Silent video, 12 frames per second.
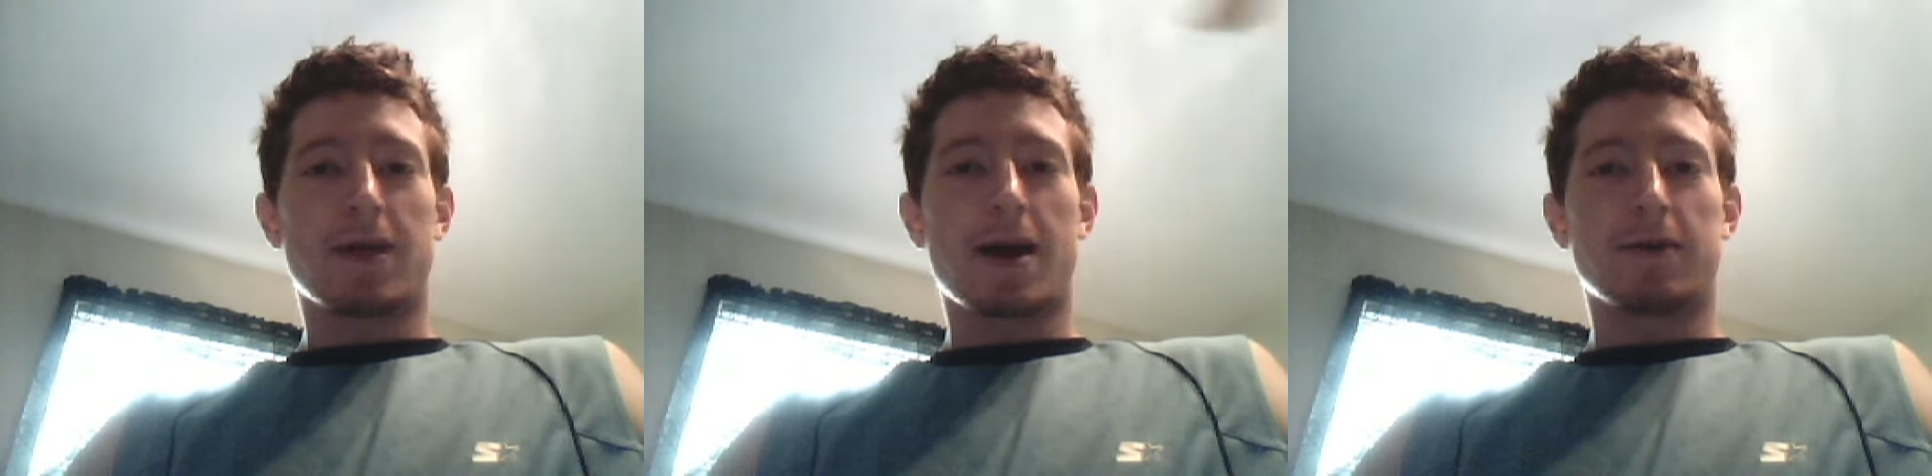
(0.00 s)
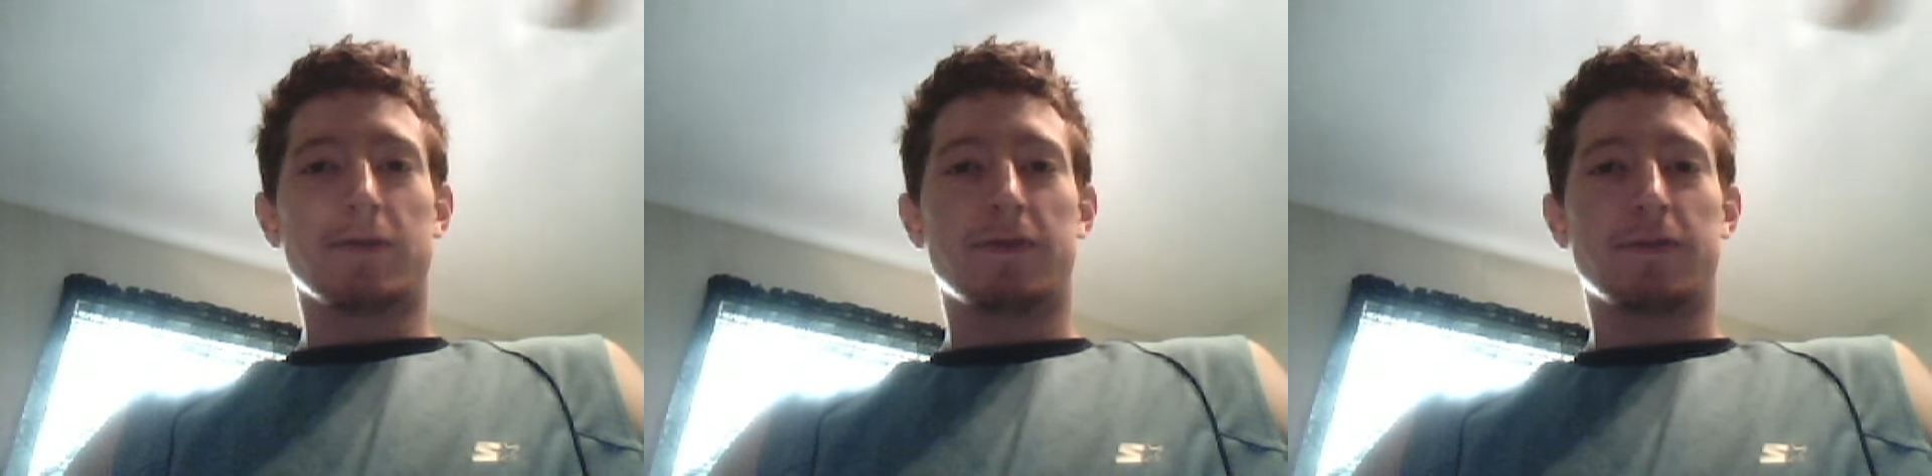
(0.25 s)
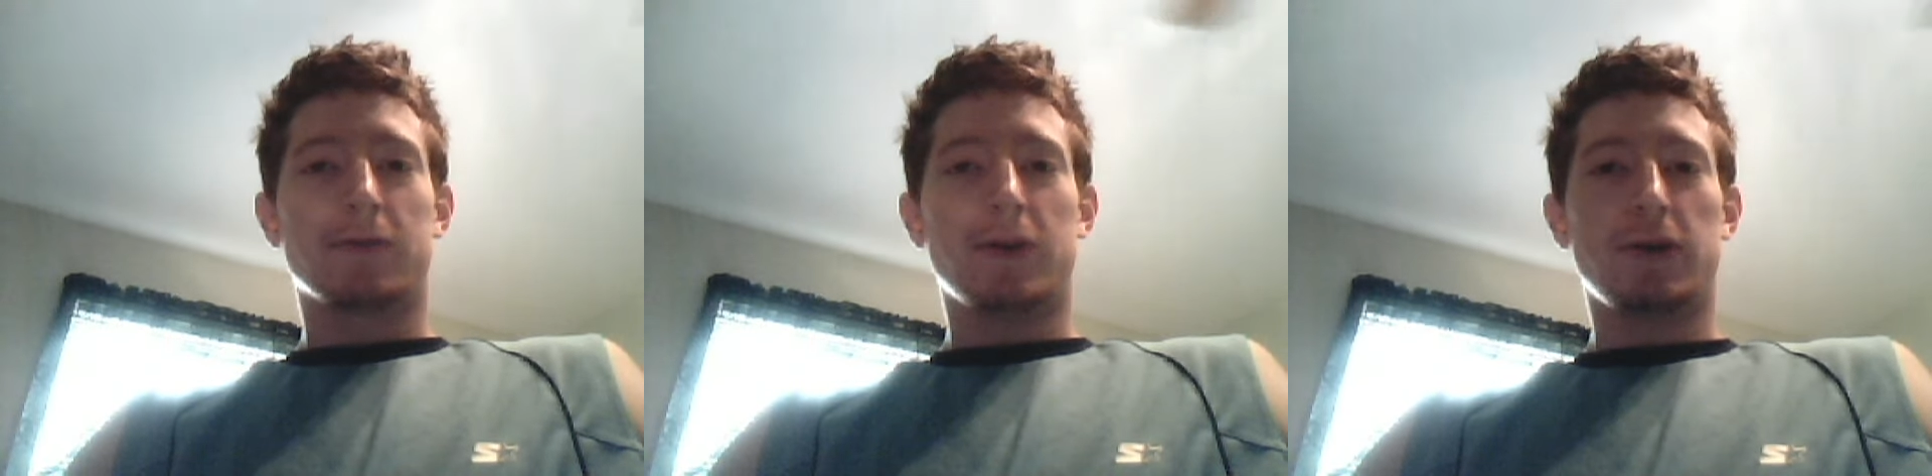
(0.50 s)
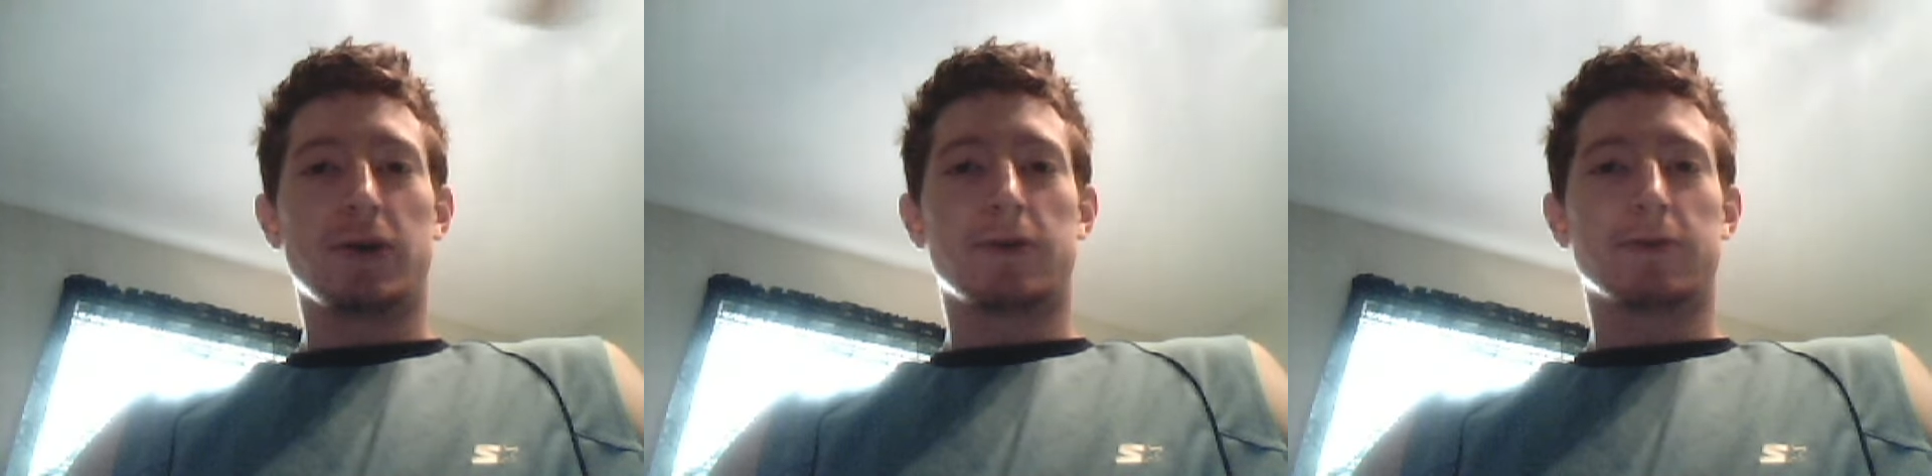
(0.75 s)
life.
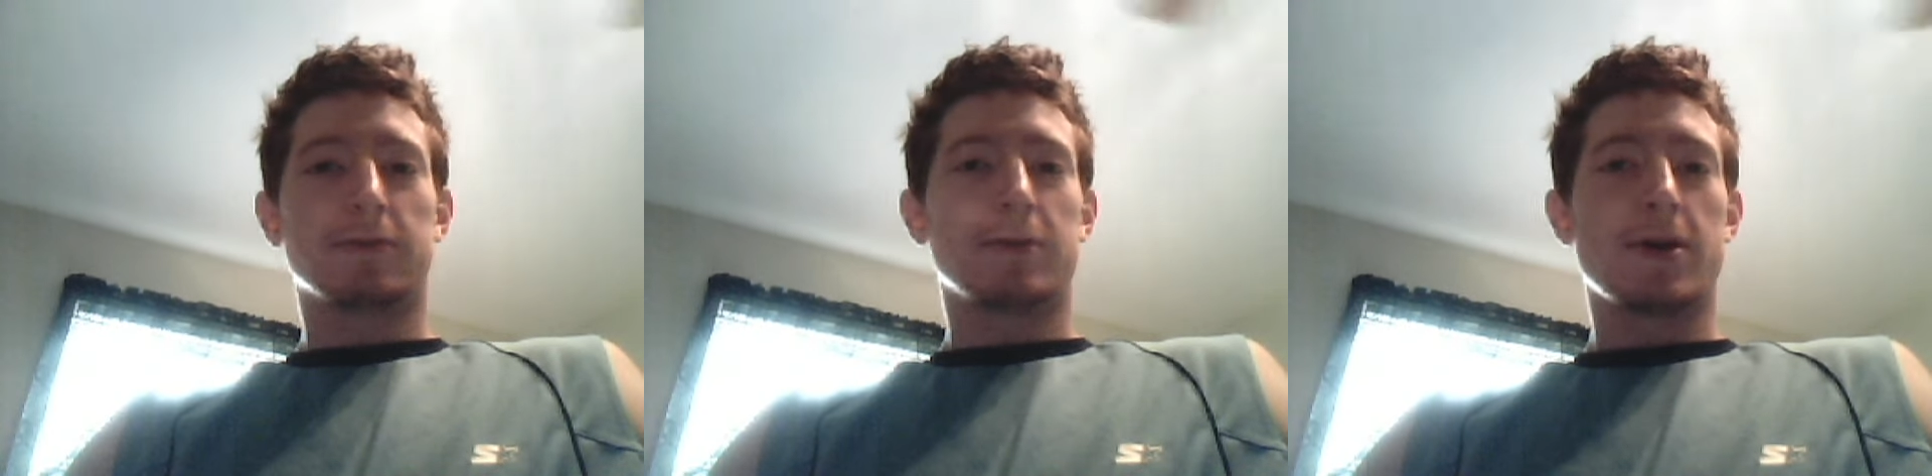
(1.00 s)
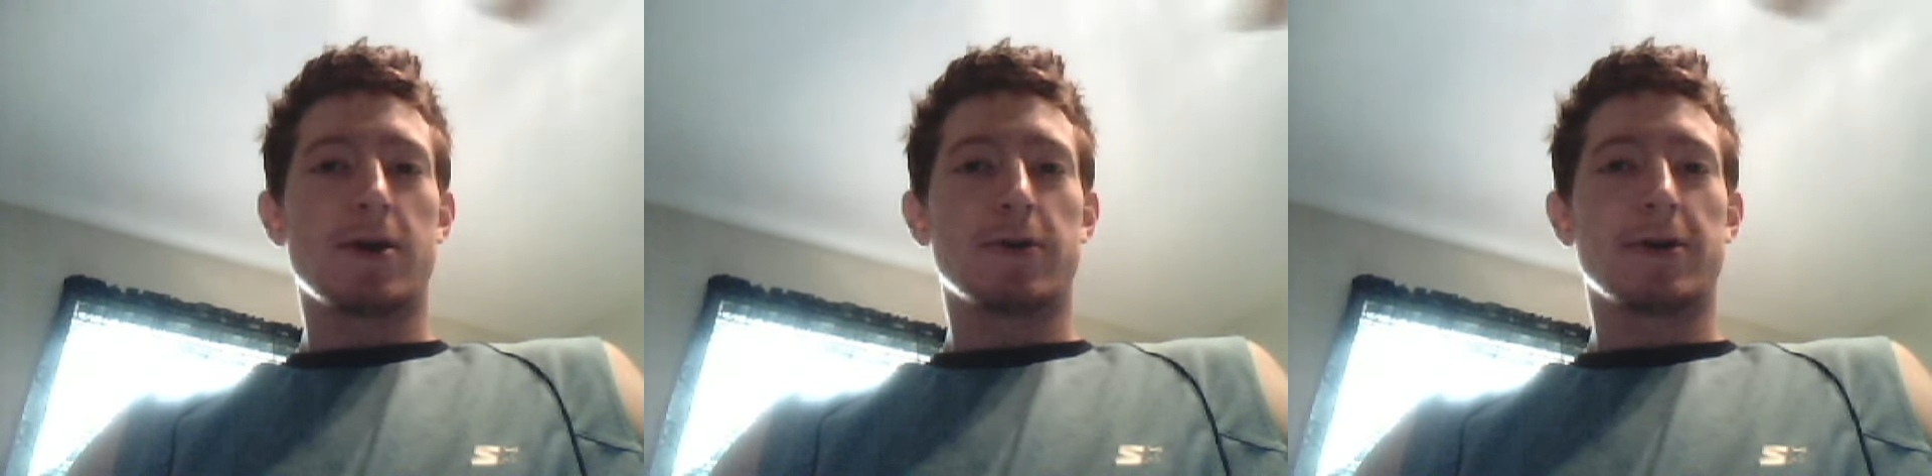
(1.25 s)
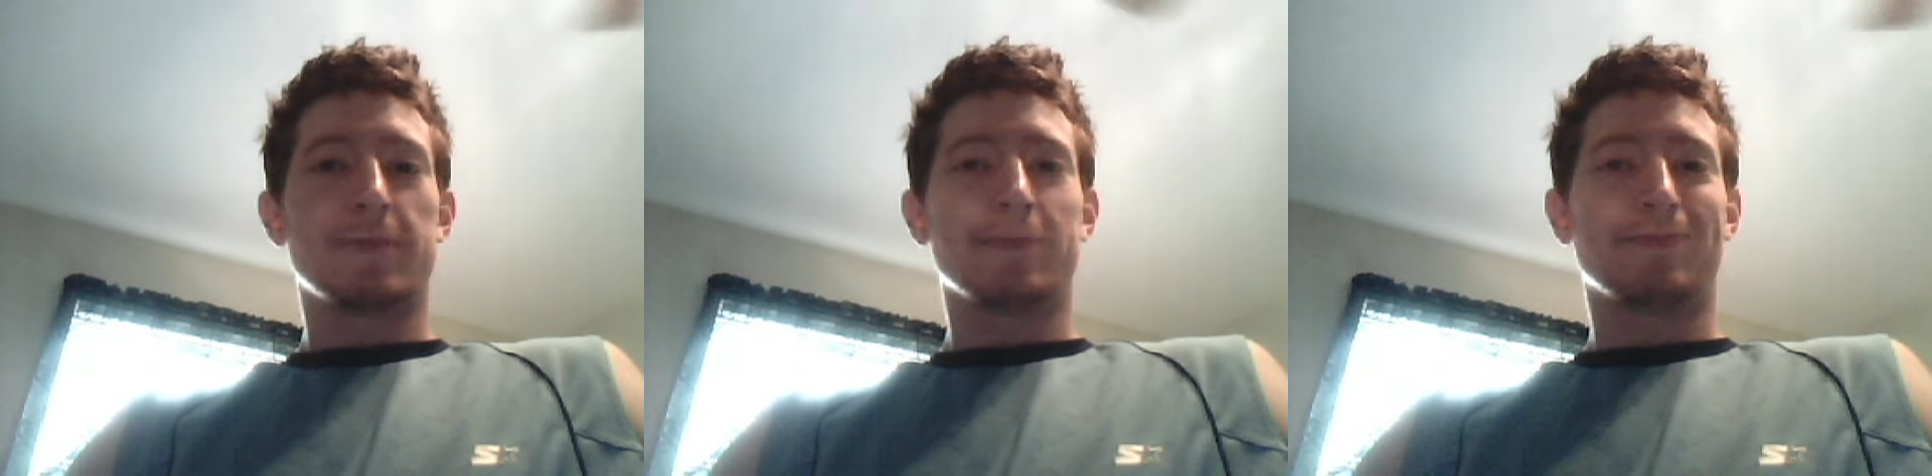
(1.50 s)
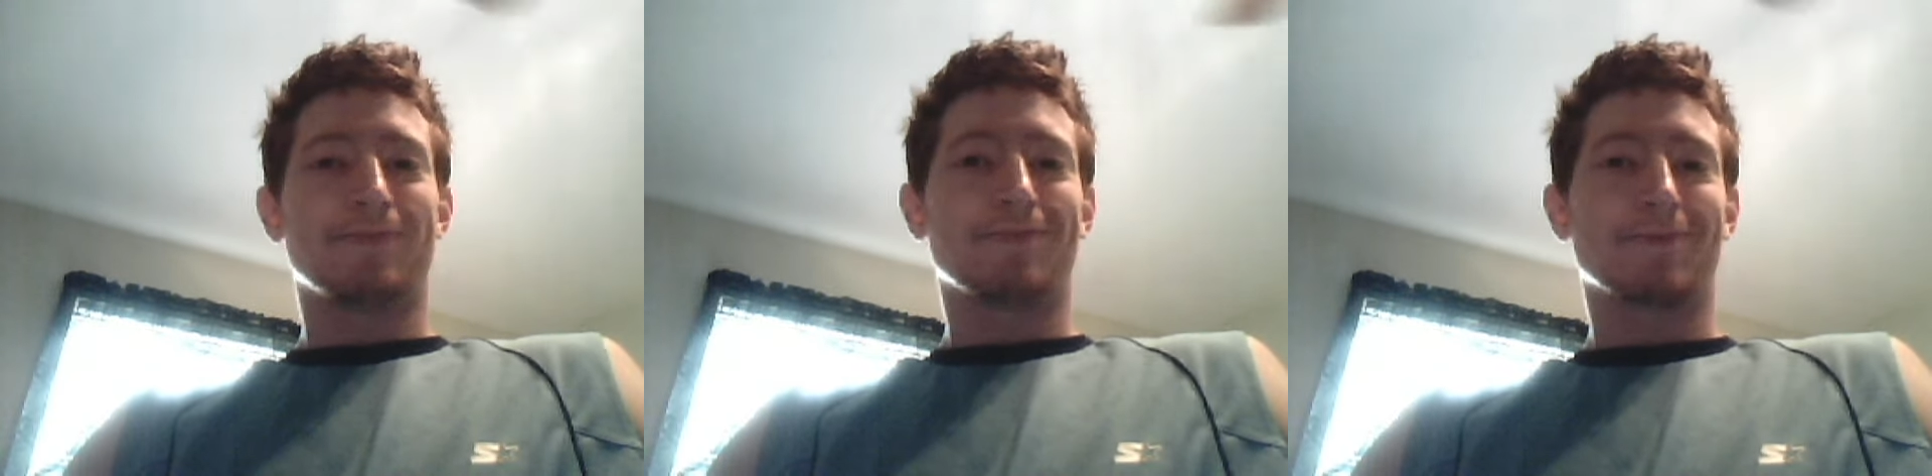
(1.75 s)
You don't know him.